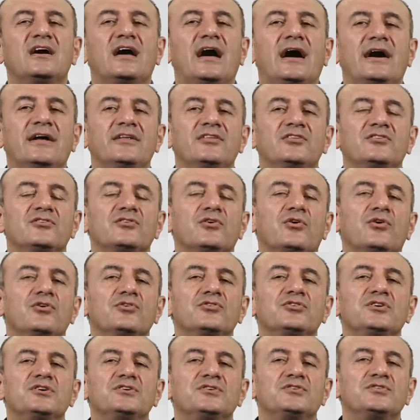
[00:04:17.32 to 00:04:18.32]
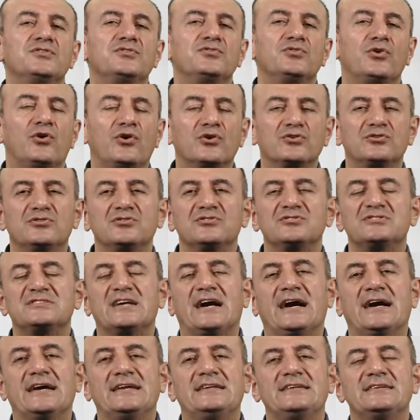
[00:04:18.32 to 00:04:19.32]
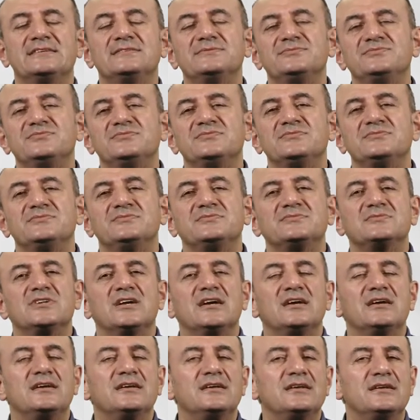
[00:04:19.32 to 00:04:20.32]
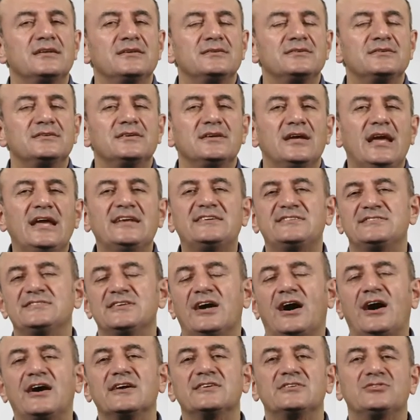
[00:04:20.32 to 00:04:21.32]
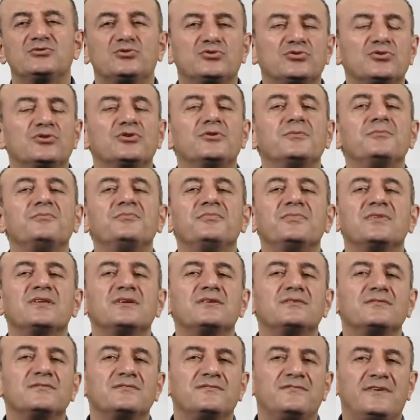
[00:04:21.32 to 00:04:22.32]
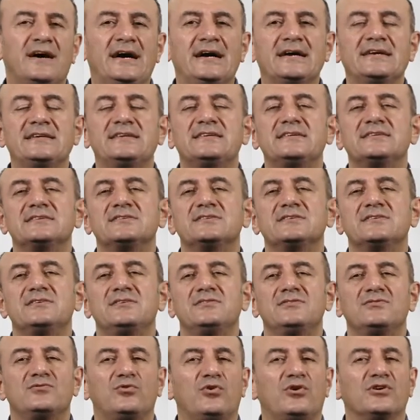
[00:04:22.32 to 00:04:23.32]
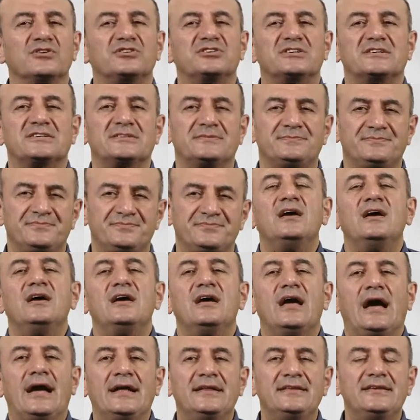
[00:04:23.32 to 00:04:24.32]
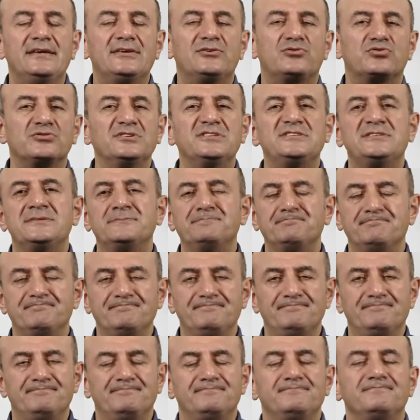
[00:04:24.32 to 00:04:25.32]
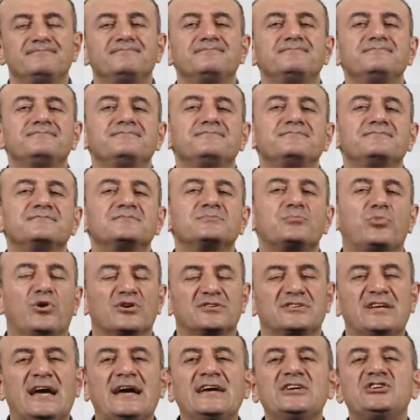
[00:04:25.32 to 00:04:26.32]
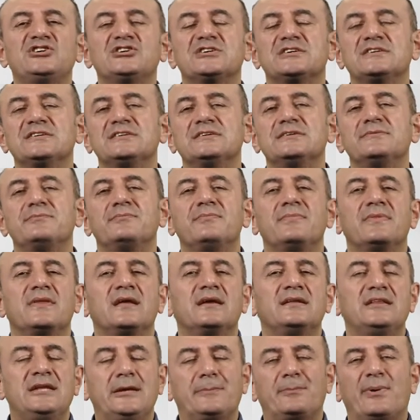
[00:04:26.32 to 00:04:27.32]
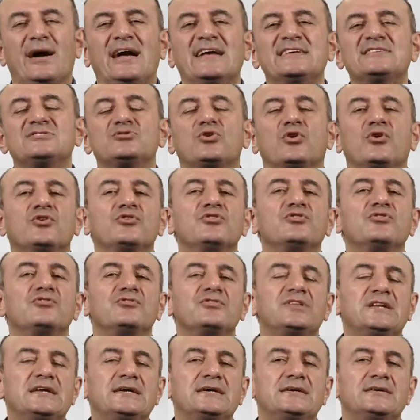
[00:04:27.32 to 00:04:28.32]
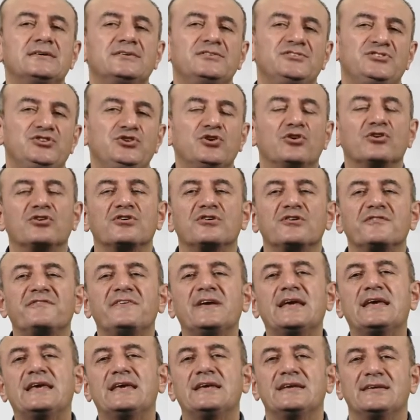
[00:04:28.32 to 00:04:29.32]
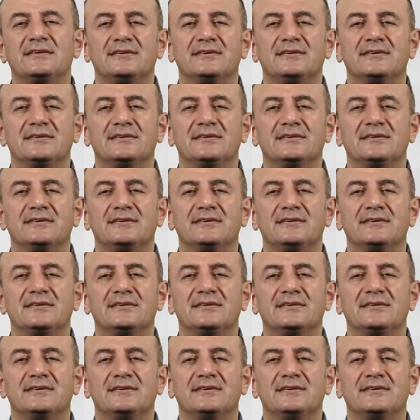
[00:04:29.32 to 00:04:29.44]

And on the north side, it's hard to find water. And the tourism potential depends on the geographic